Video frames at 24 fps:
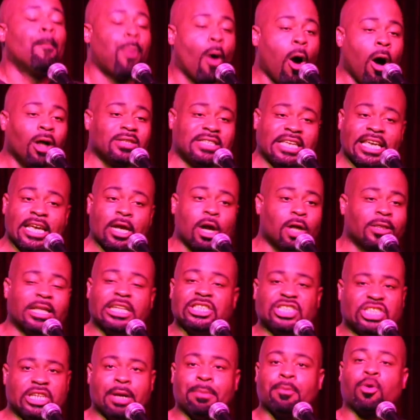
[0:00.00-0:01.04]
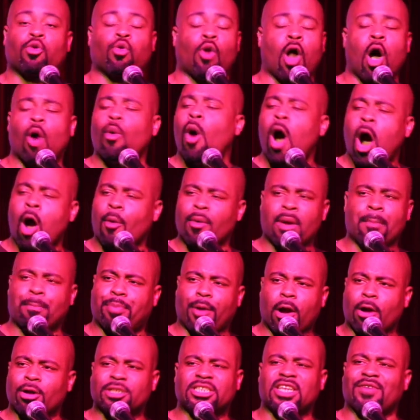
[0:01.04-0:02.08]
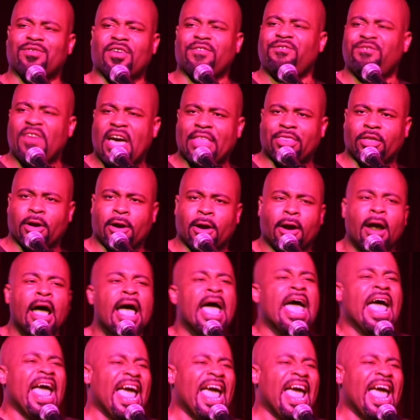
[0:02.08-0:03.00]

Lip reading: bald eagle and Jim Crow aren't birds of a feather,